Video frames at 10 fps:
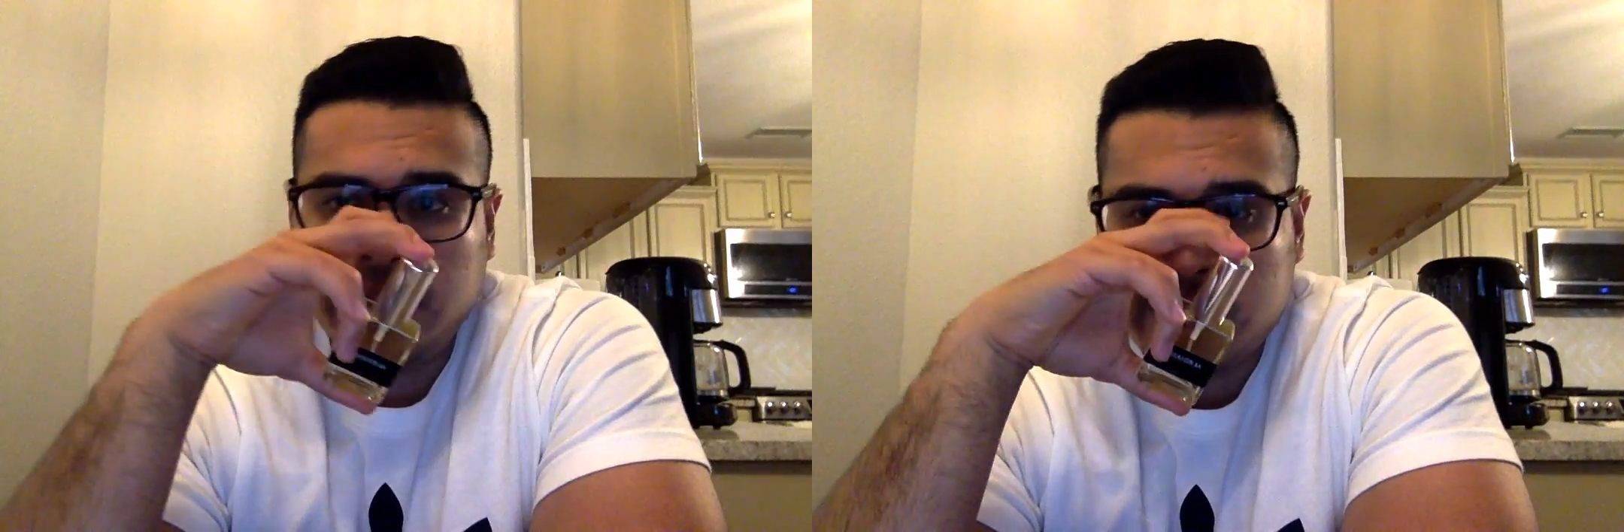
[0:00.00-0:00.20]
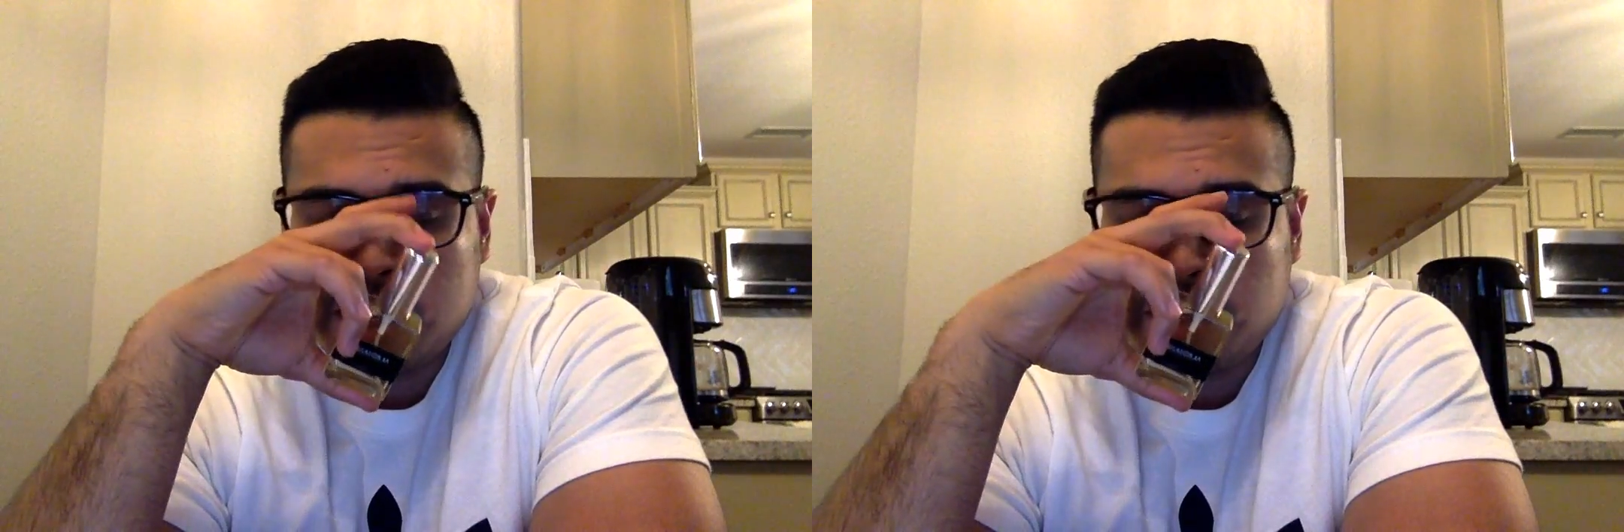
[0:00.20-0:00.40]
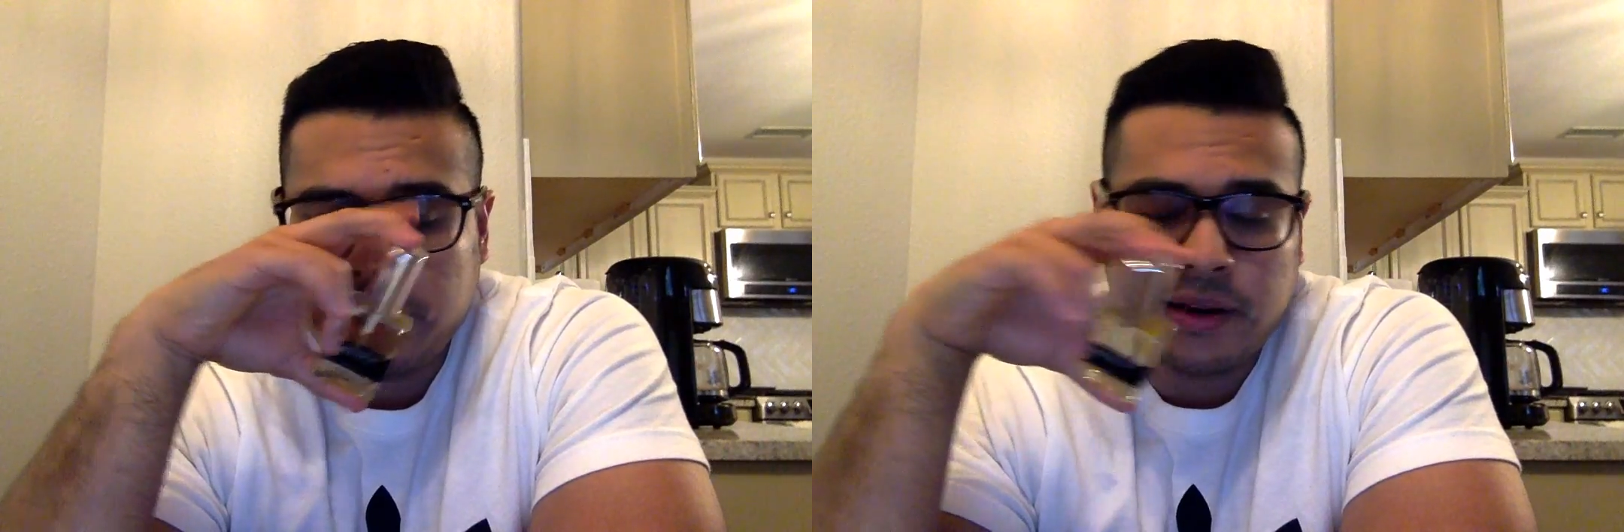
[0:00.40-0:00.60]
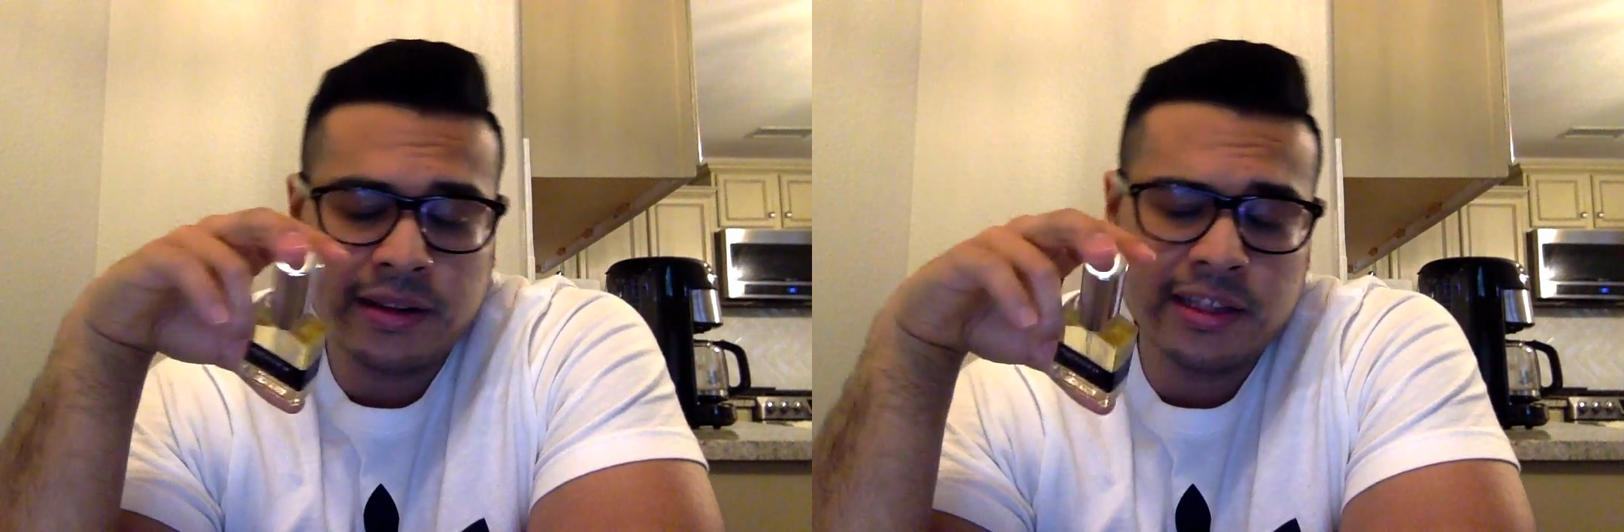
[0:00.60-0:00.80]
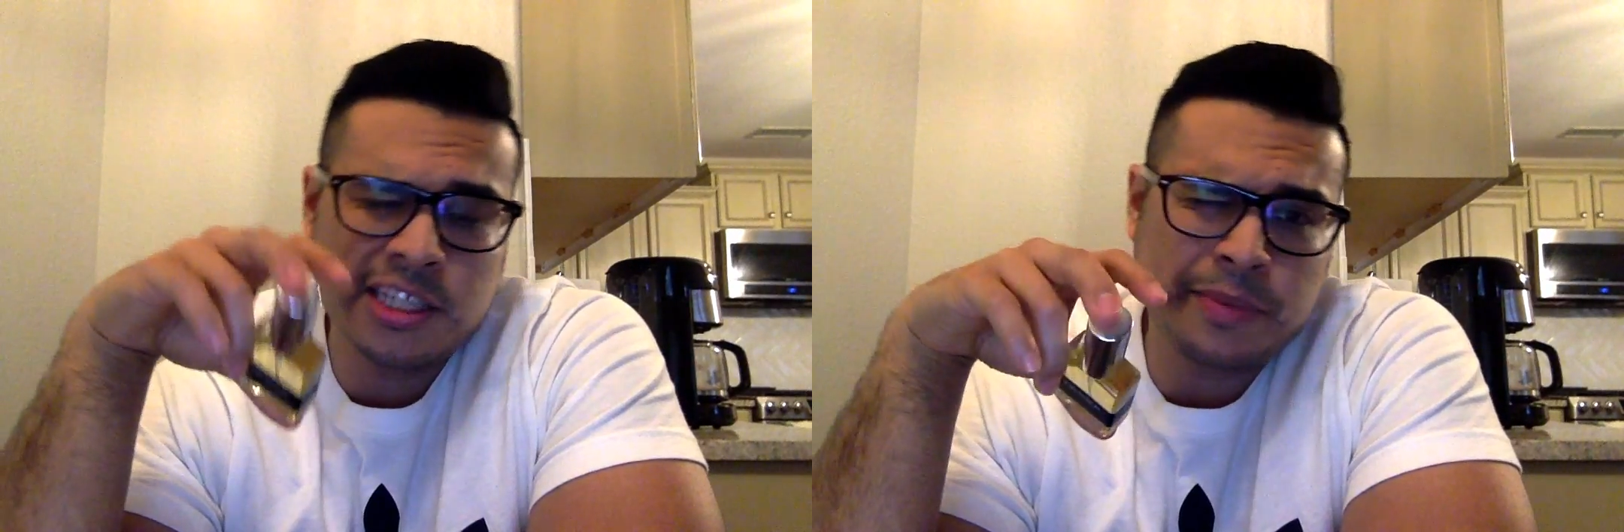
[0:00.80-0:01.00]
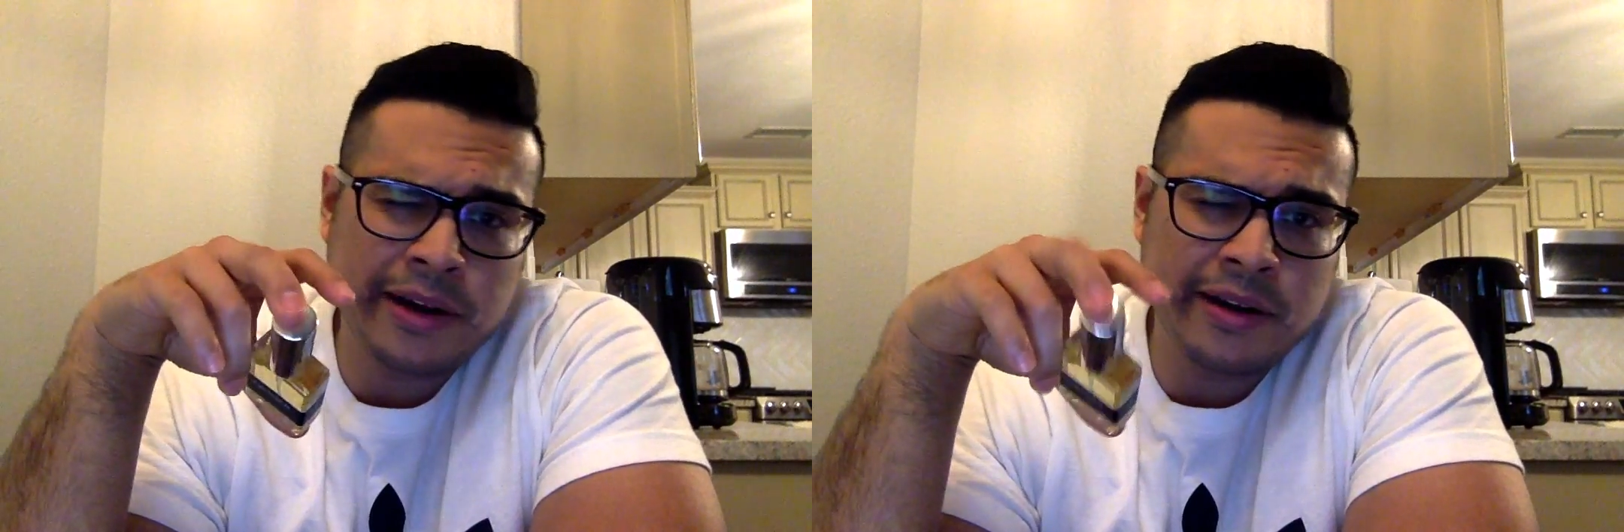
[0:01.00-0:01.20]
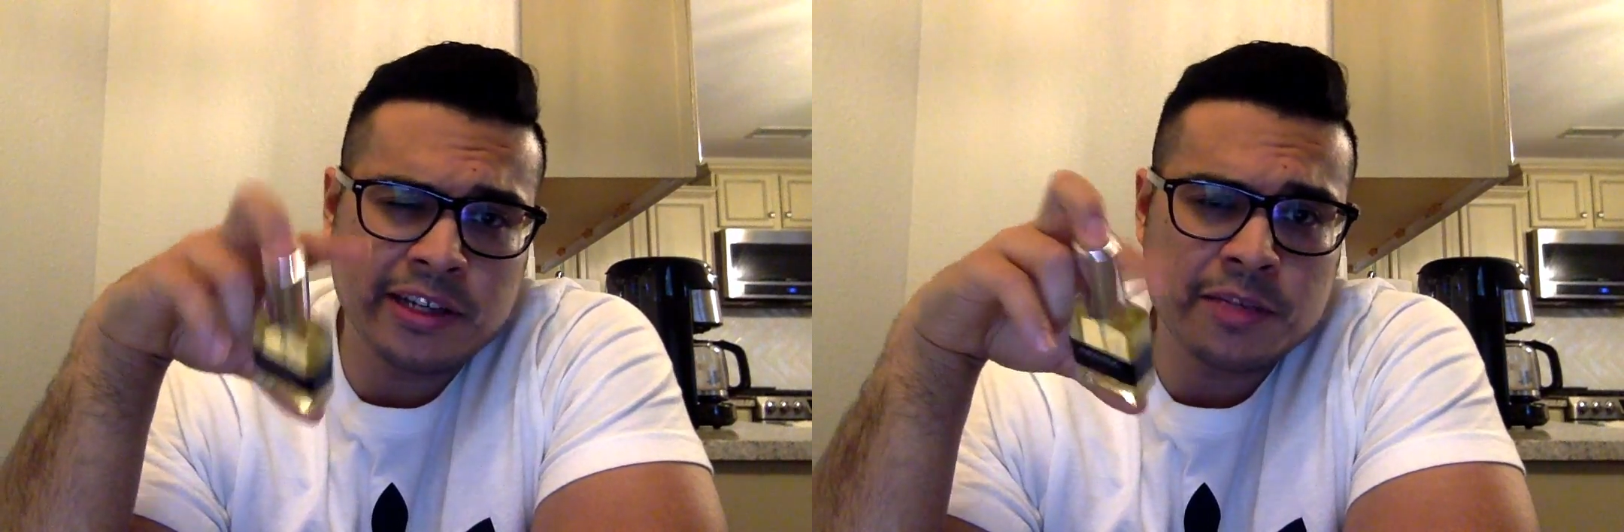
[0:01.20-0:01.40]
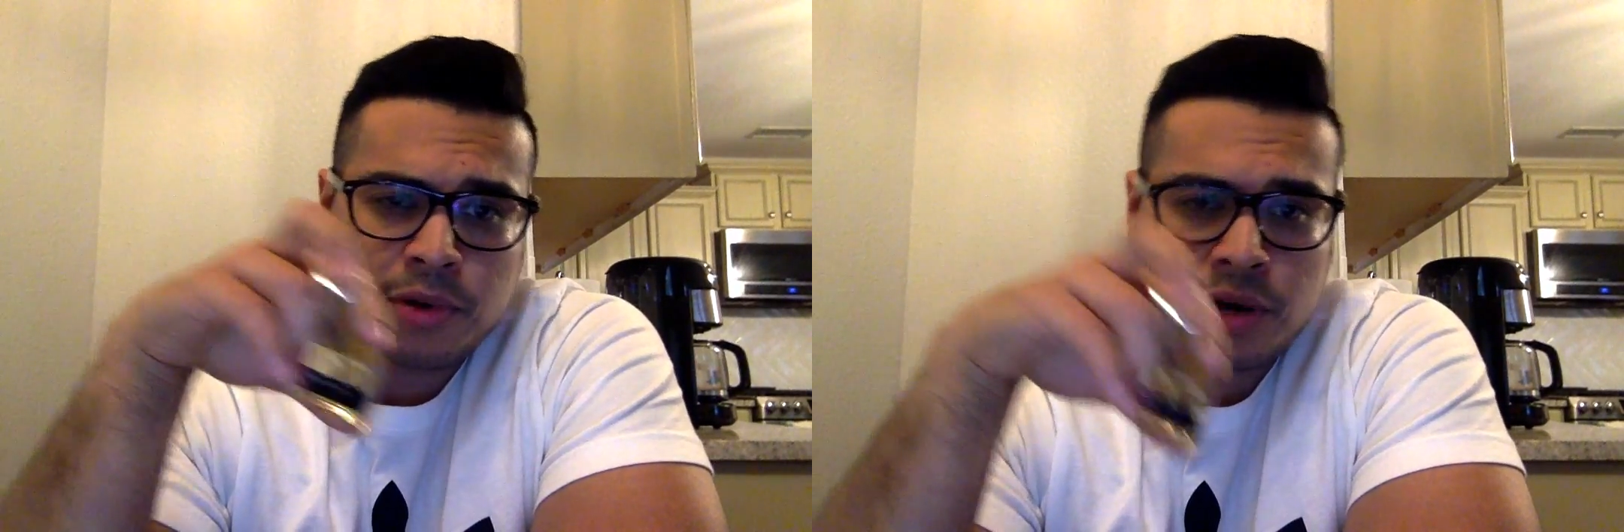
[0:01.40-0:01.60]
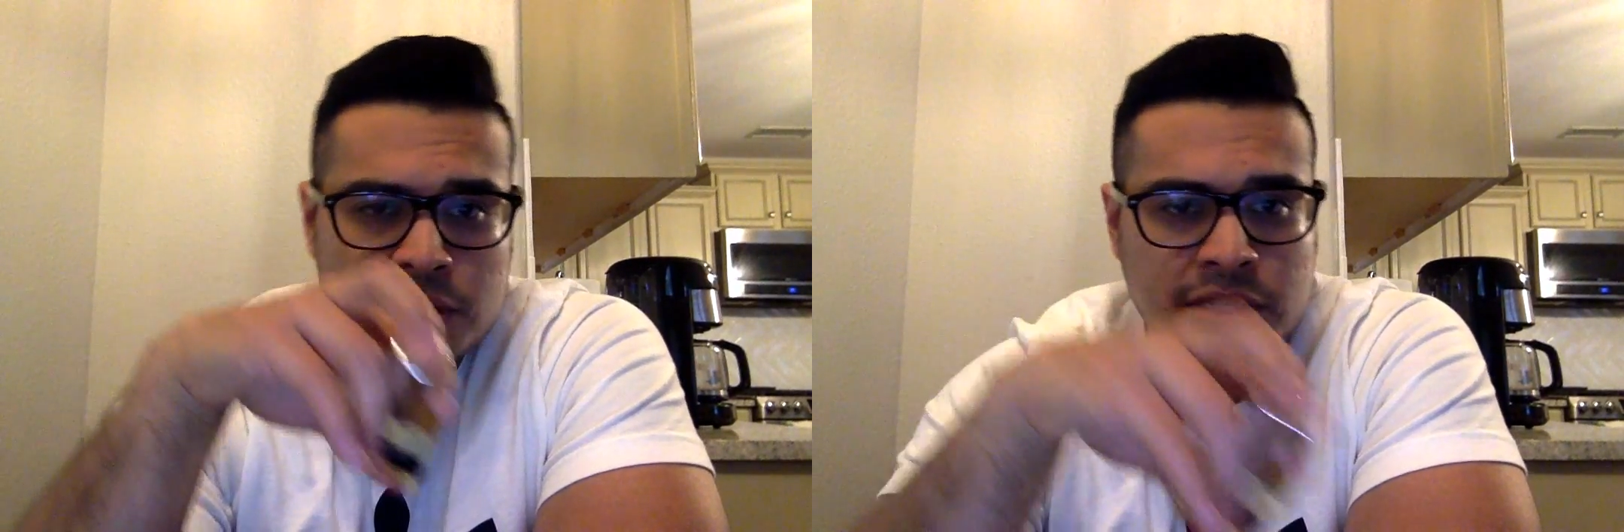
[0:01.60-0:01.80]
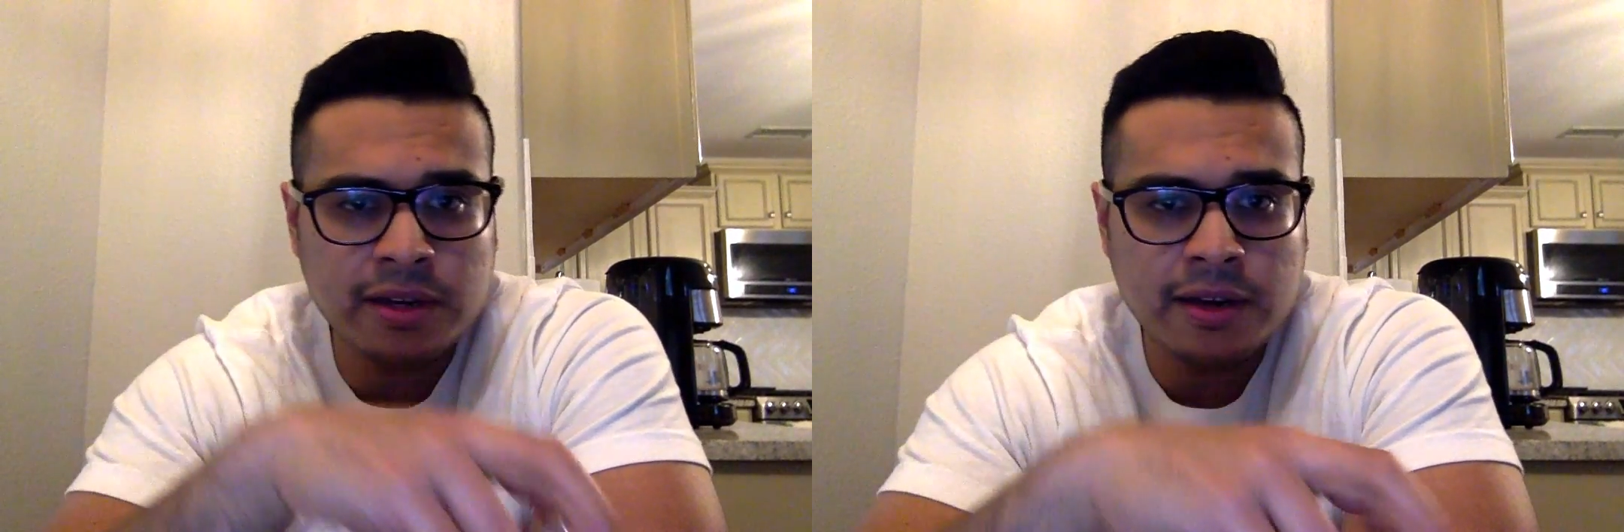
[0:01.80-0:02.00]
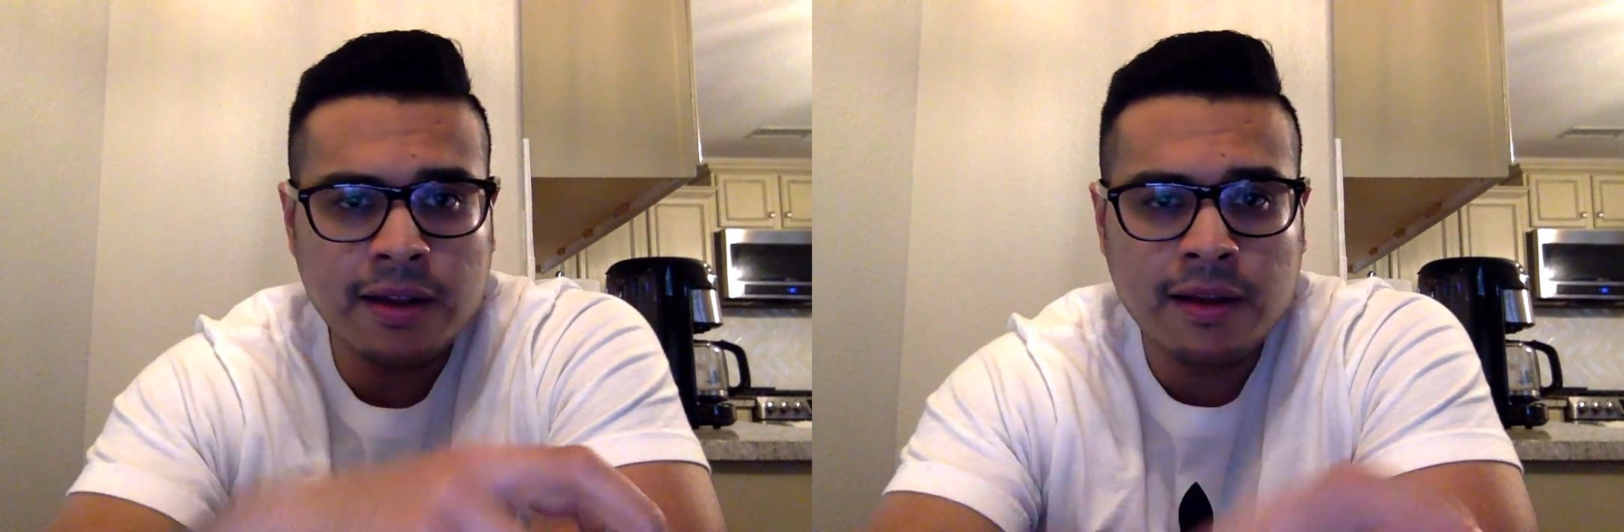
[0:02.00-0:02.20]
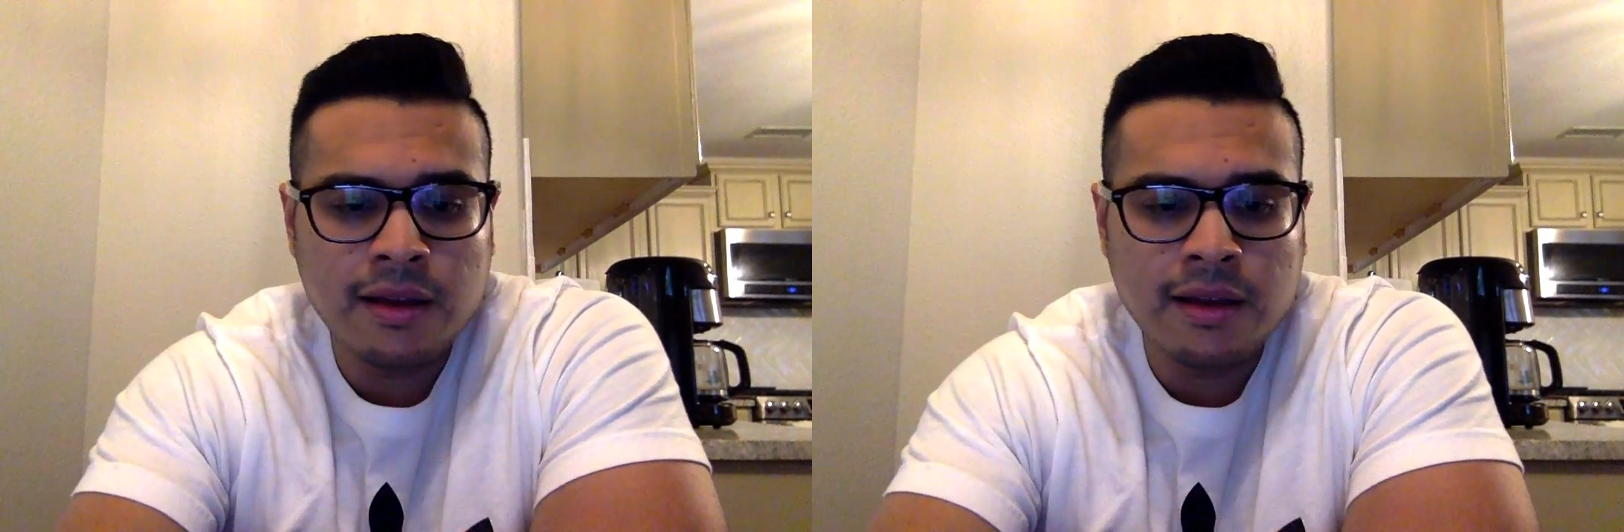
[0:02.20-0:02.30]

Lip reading: an inspired expression